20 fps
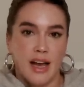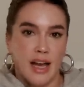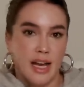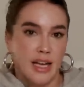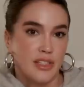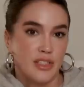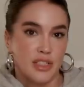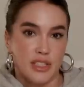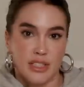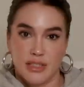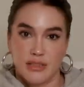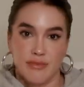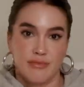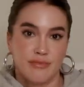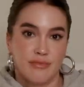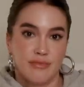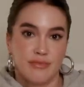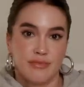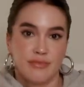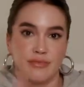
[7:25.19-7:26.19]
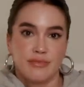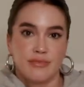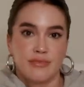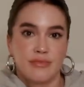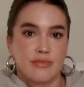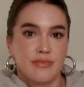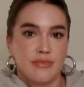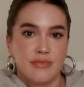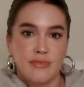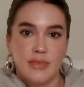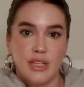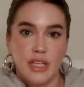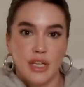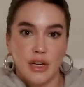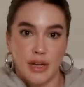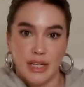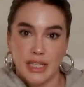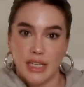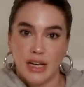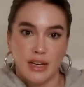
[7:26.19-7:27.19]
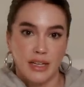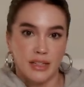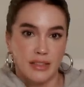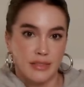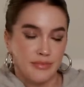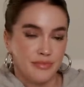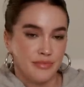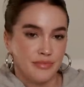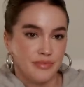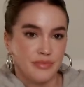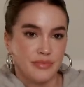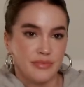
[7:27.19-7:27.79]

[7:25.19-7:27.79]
I just, you know, I gotta,